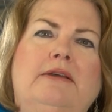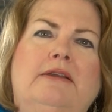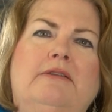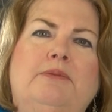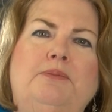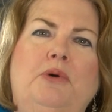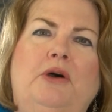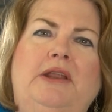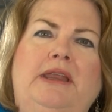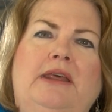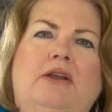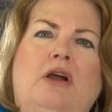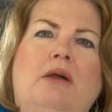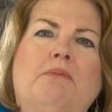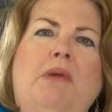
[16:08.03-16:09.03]
is put in
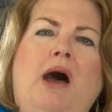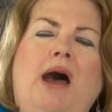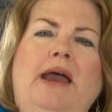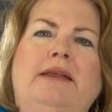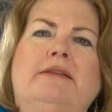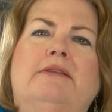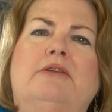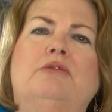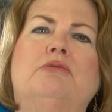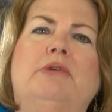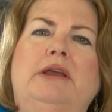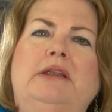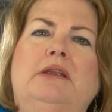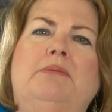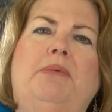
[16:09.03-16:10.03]
our minds and
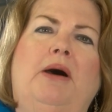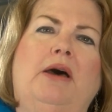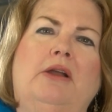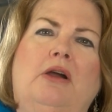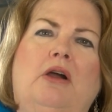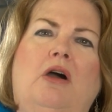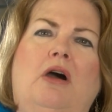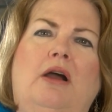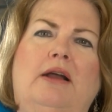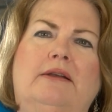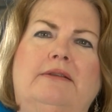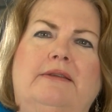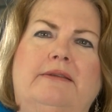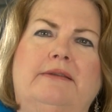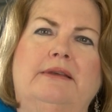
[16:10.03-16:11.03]
written upon our
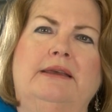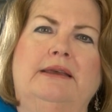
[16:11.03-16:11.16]
hearts.